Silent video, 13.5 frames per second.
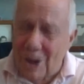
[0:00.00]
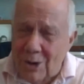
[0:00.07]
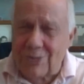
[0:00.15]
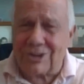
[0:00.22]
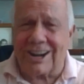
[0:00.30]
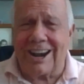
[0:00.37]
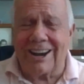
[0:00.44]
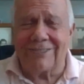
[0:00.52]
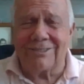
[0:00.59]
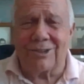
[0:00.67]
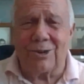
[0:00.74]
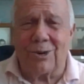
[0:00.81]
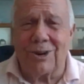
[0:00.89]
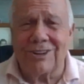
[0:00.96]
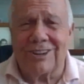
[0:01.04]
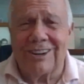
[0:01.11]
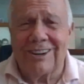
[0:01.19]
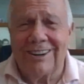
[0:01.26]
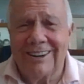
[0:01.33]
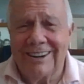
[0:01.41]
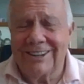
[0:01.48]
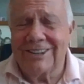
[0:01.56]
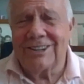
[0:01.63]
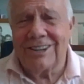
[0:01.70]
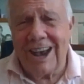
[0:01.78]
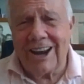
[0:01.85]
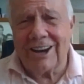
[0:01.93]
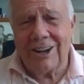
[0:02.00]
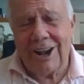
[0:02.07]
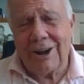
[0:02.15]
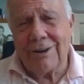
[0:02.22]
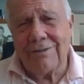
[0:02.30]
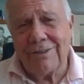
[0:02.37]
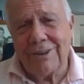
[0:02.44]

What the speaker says: those kind of stories is not a lot